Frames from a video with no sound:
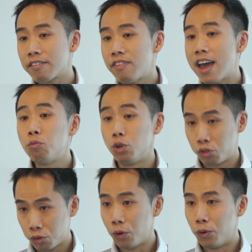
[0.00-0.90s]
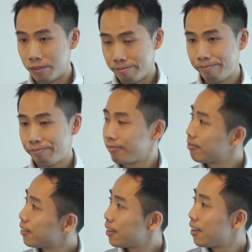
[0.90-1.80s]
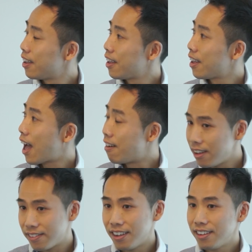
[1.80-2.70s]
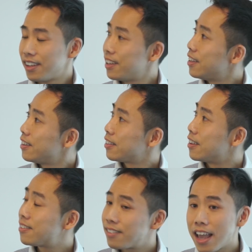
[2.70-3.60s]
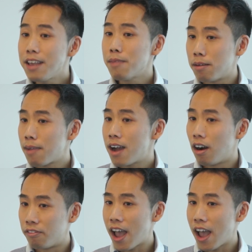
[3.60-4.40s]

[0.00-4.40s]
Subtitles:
fat would store. However, the same amount of